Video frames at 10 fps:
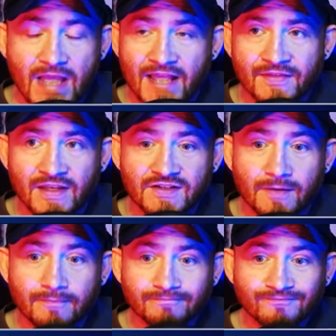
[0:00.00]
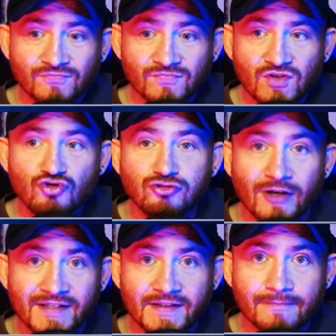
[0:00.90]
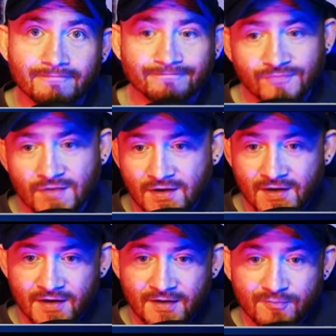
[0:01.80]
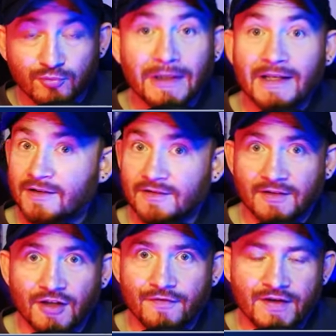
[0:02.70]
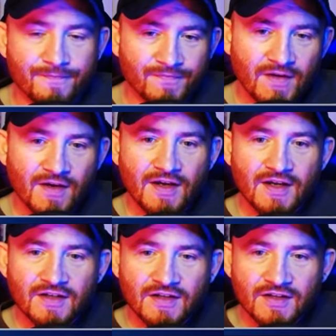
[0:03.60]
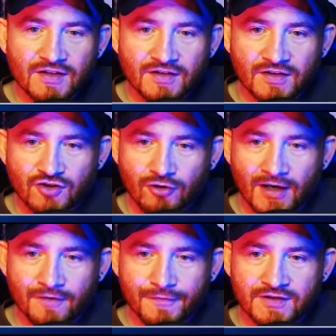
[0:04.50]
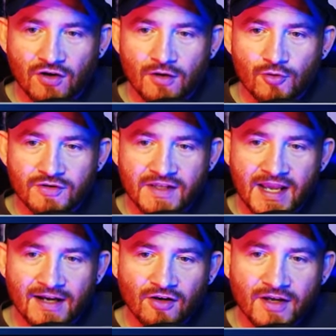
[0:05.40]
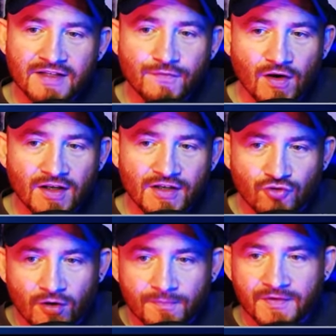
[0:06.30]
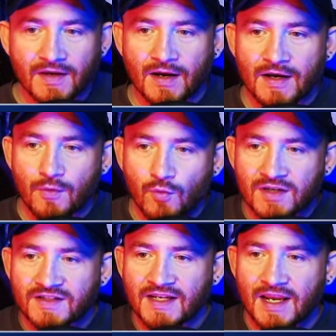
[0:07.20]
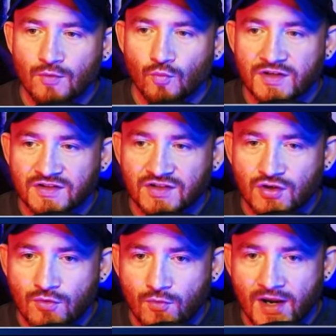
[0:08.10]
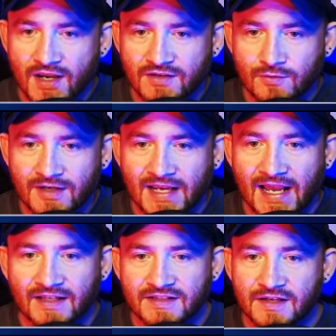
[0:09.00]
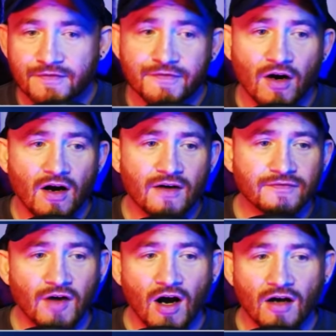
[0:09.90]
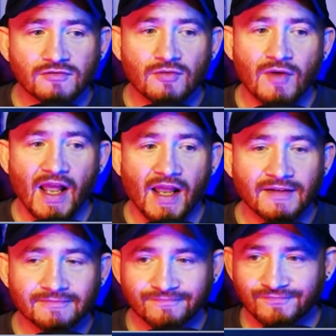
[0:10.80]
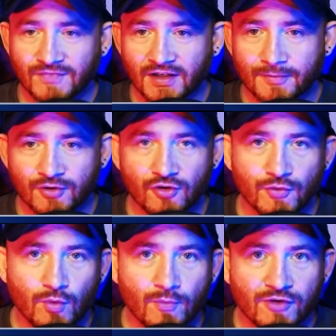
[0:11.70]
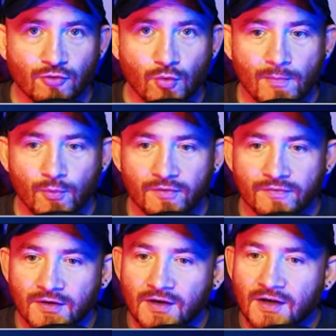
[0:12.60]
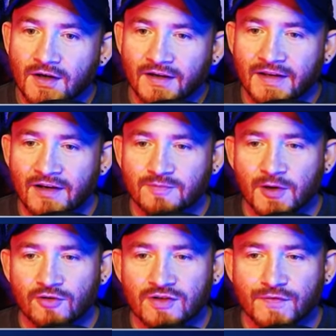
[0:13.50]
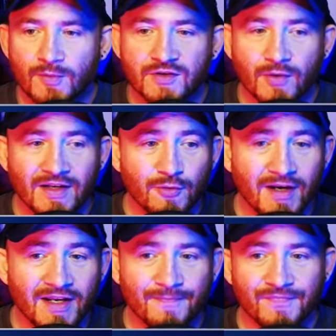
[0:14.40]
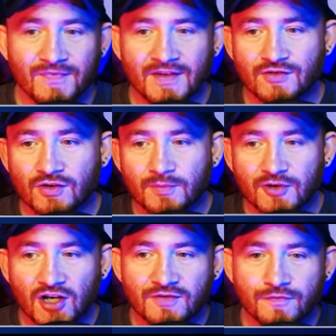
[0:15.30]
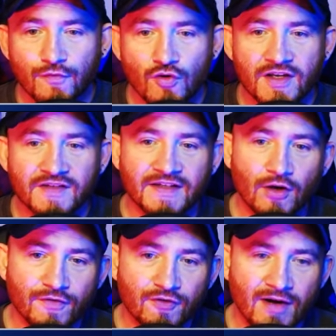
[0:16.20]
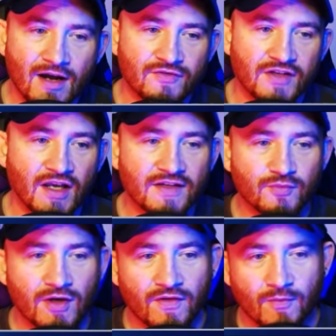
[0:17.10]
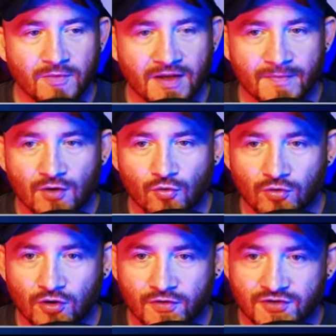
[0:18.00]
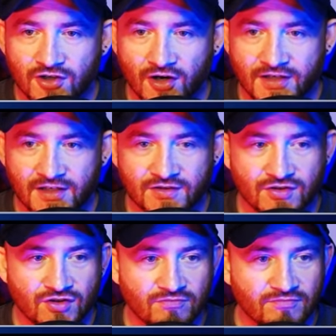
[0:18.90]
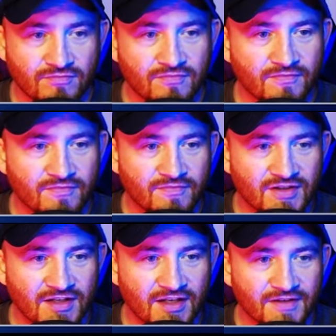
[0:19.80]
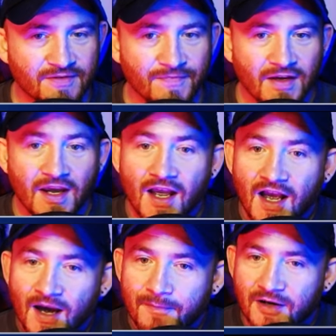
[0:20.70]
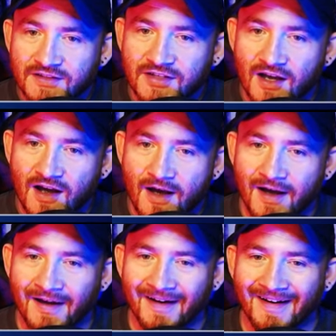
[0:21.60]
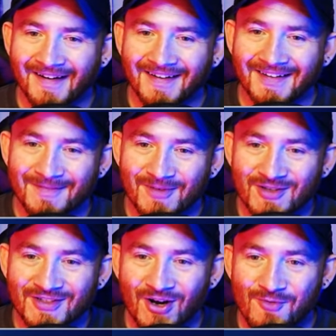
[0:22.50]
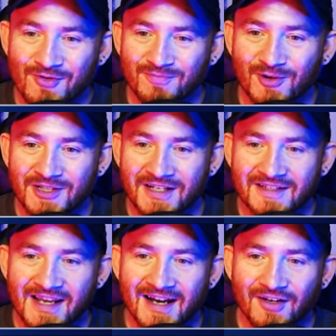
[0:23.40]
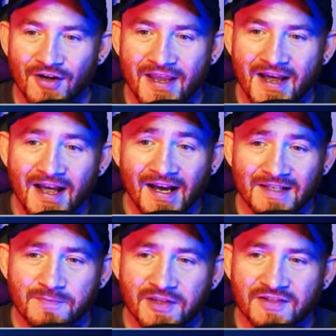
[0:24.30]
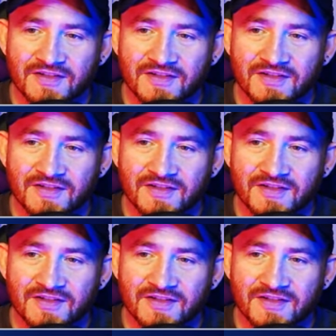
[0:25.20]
And then some. Crazy. Brilliant. Love it. The trailer for Star Wars The Acolyte has finally dropped, and it once again whisks you away to a galaxy far, far away. Yeah, but not the one we grew up with. Announced by Lucasfilm in 2020, it took the production 4 years to get off the ground. Yes, well, they'll blame that all on the Chinese sneeze. But like most Star Wars projects, The Acolyte has been the